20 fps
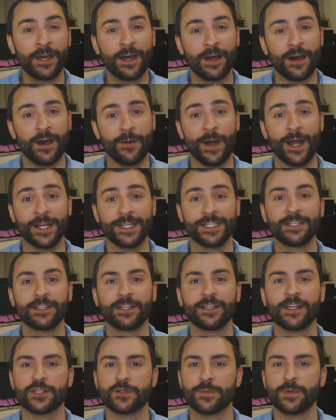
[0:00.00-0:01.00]

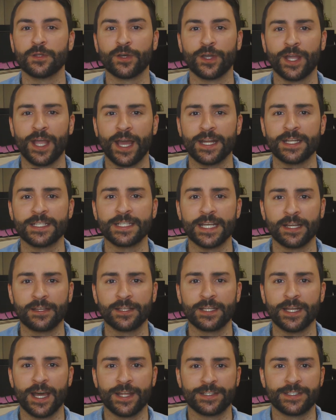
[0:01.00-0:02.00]
Ideally, they should be looking at it
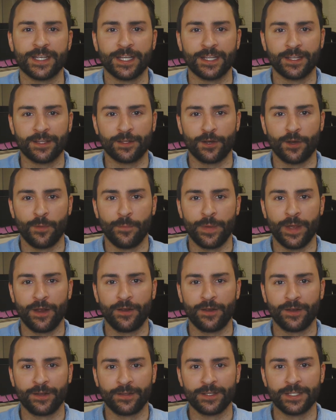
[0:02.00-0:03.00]
daily, not saying that they're
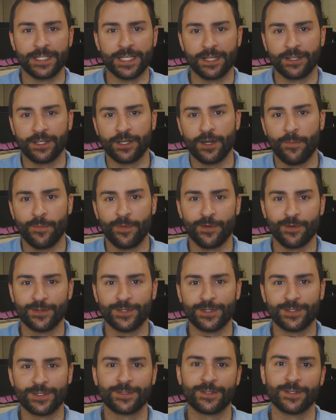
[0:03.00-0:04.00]
comparing the daily
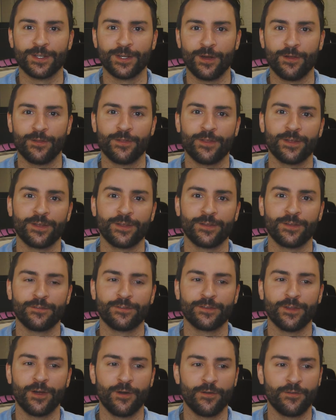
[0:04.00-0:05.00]
numbers, the
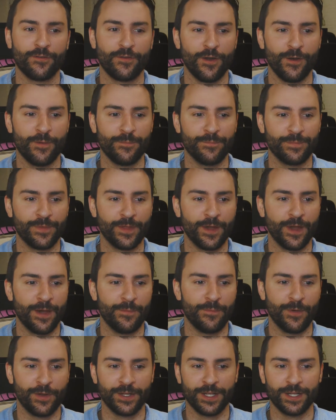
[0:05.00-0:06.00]
flow from
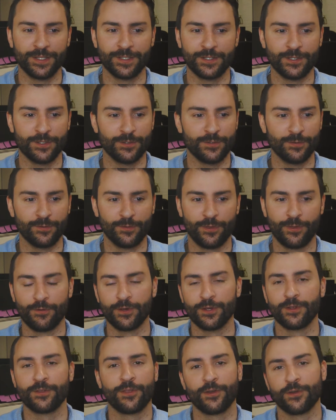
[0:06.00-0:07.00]
Monday to
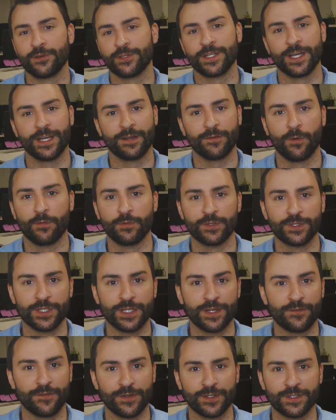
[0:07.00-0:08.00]
Thursday. What was the
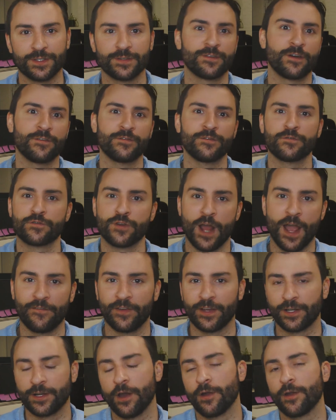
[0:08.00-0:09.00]
difference of
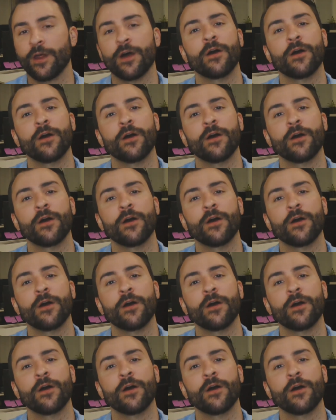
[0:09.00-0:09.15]
traffic? No.